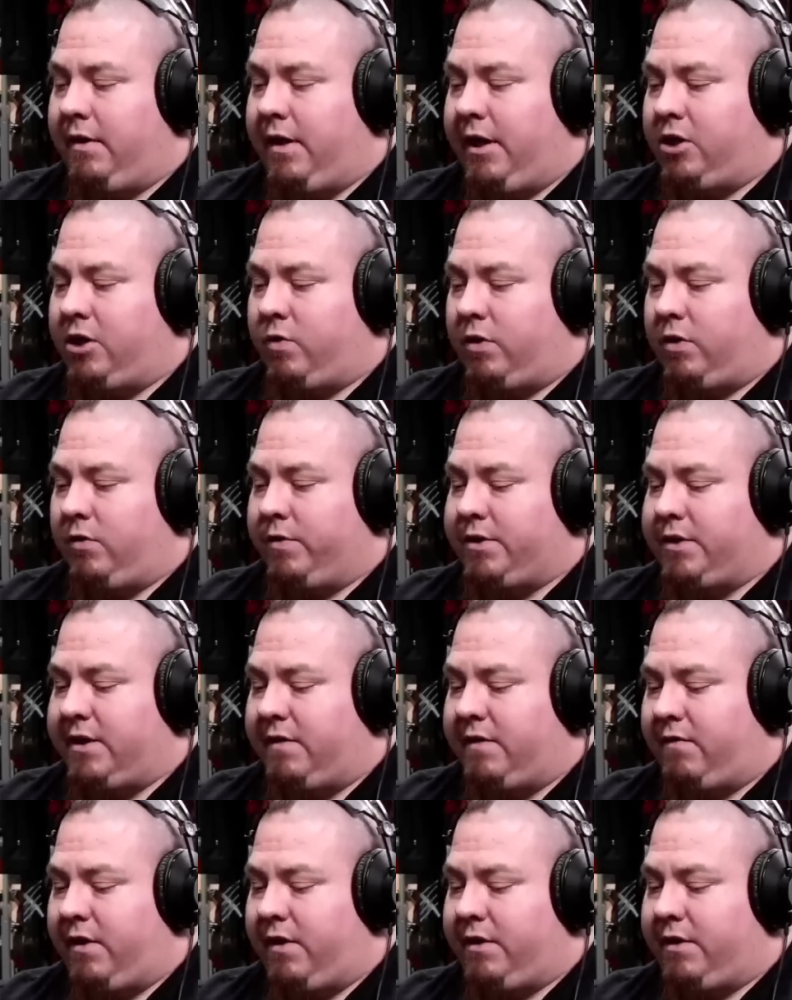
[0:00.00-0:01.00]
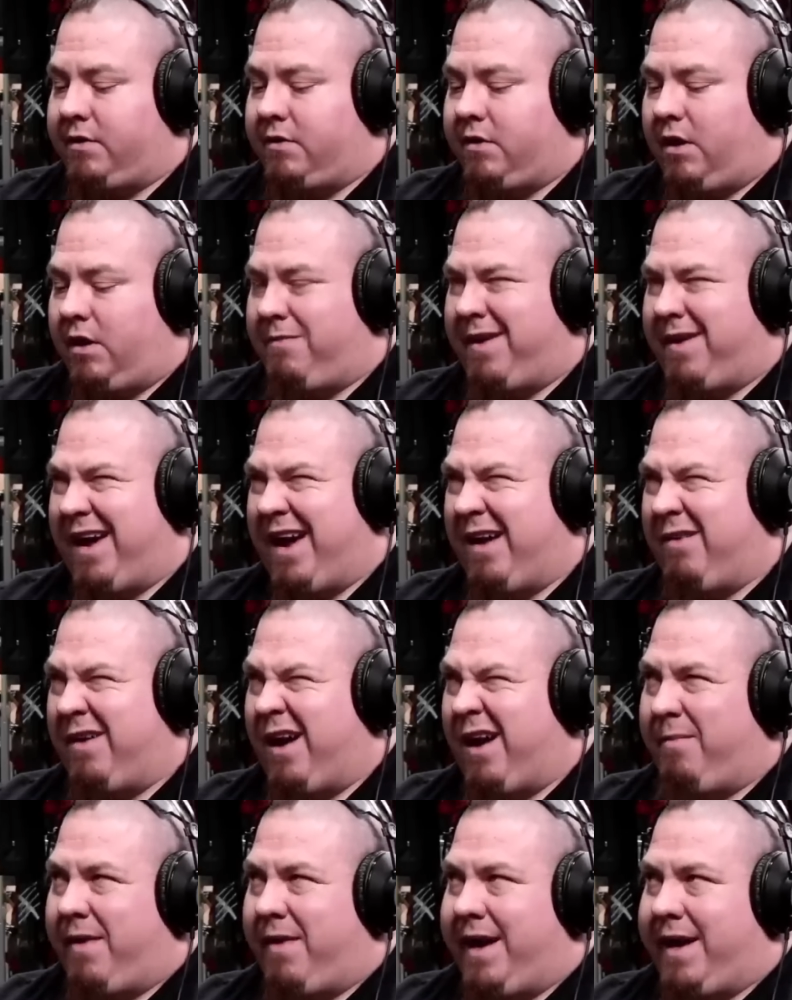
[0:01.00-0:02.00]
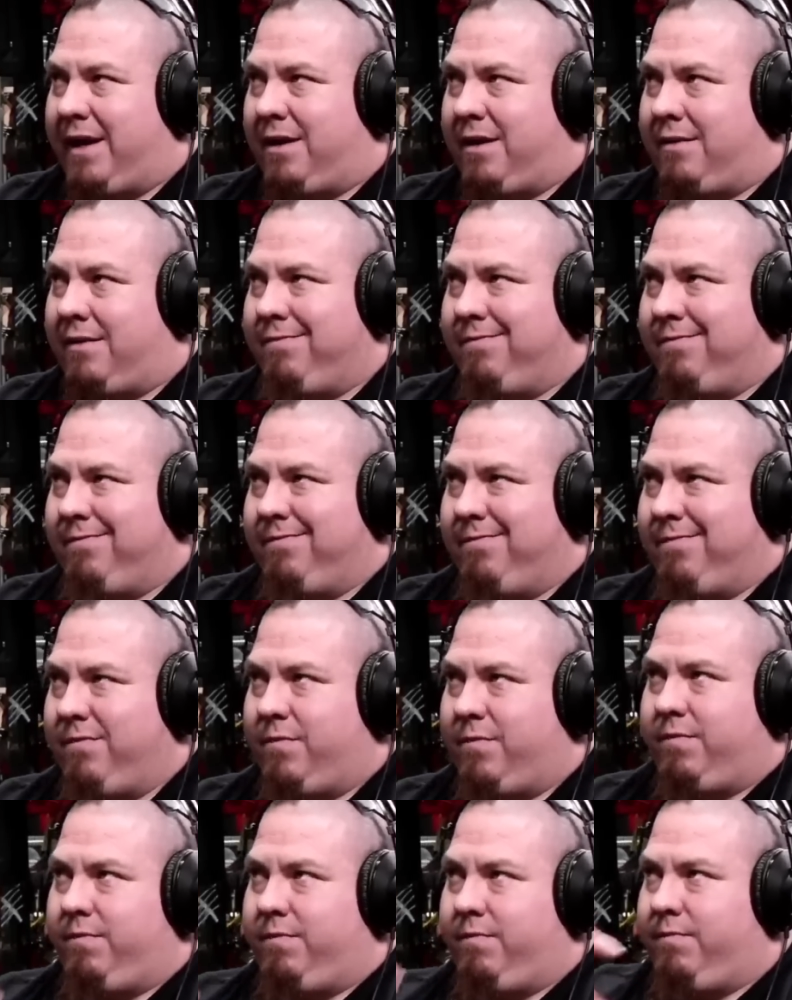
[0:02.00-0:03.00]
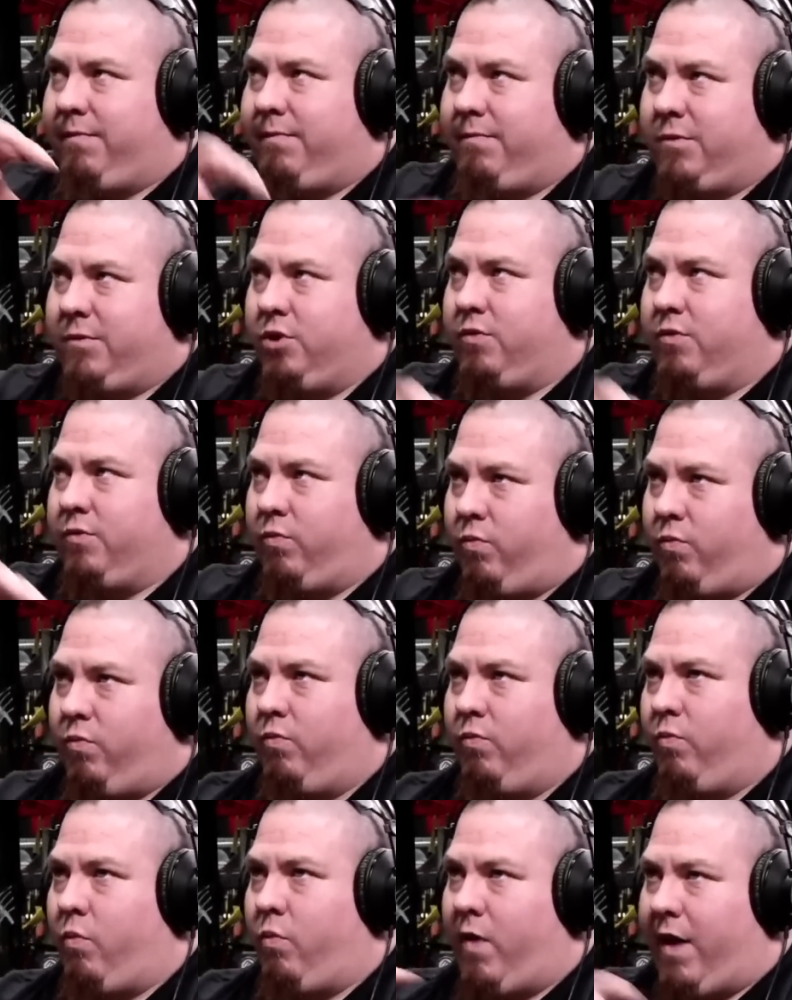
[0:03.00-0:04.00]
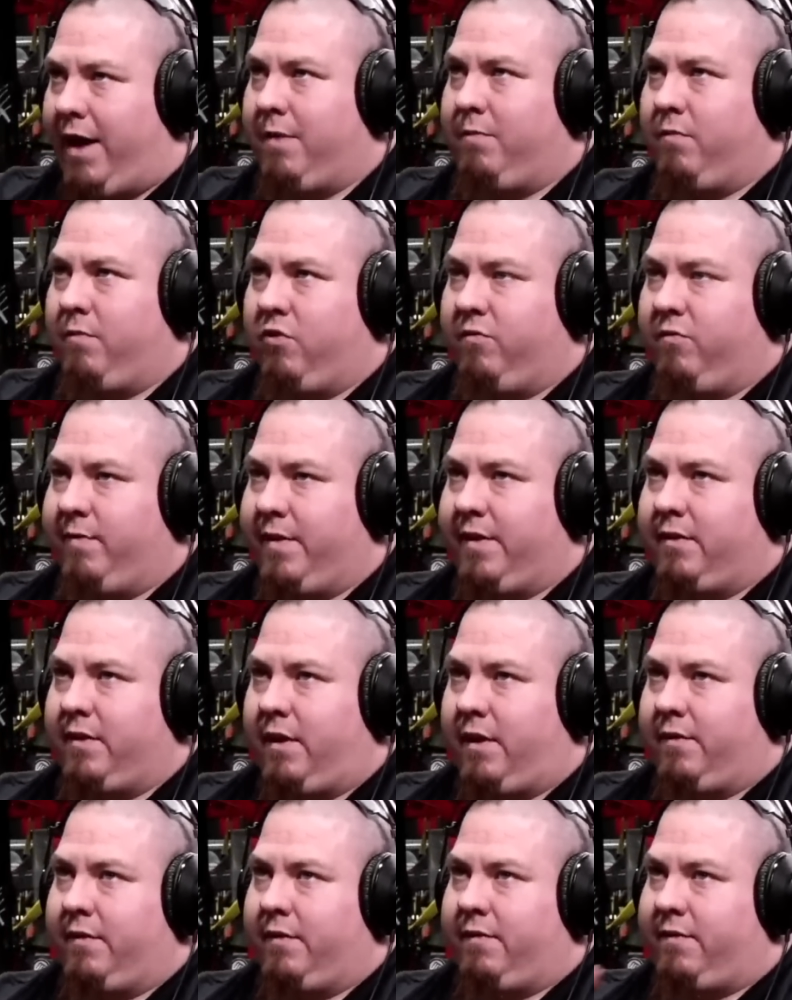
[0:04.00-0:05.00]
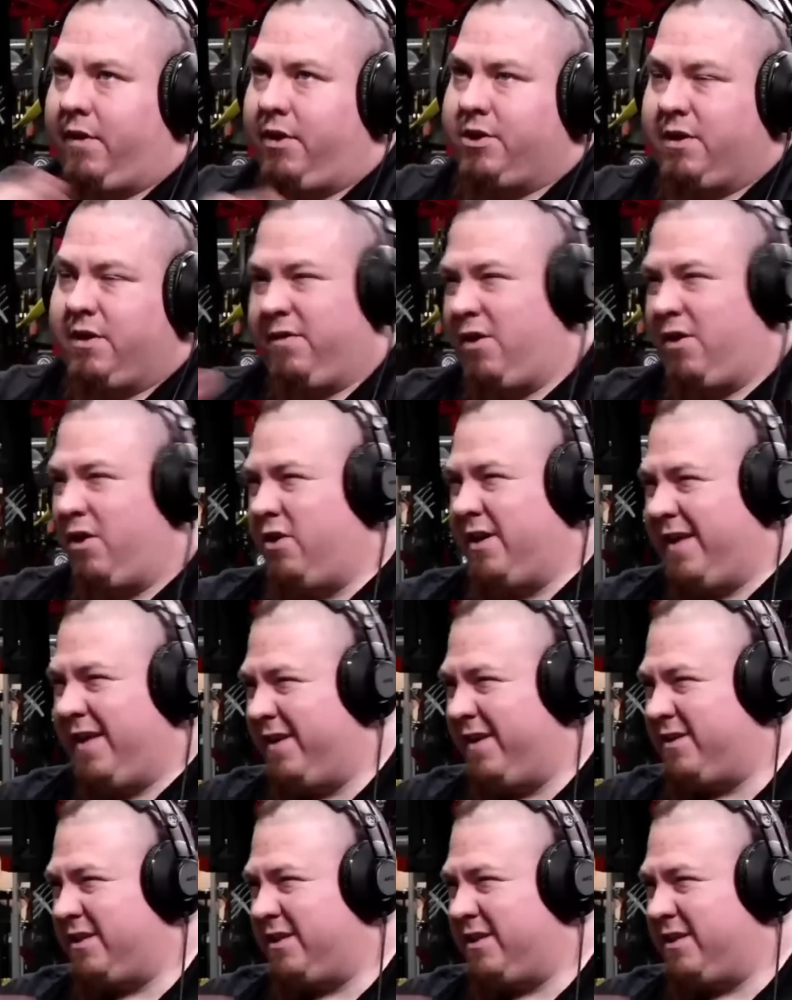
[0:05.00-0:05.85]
Each one was different. There, I, I might do one movement on the first and third day that's